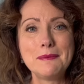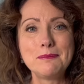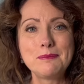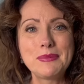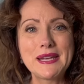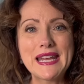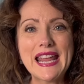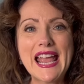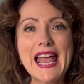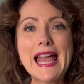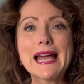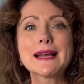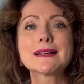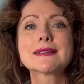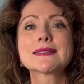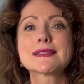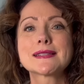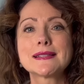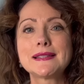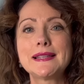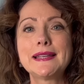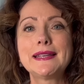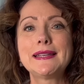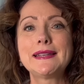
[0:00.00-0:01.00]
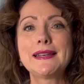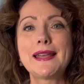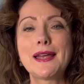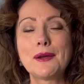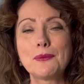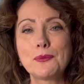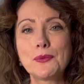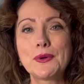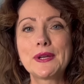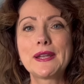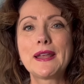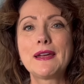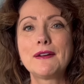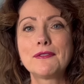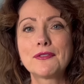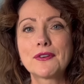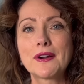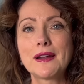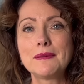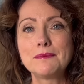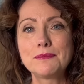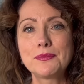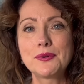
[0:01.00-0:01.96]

be excellent at whatever I'm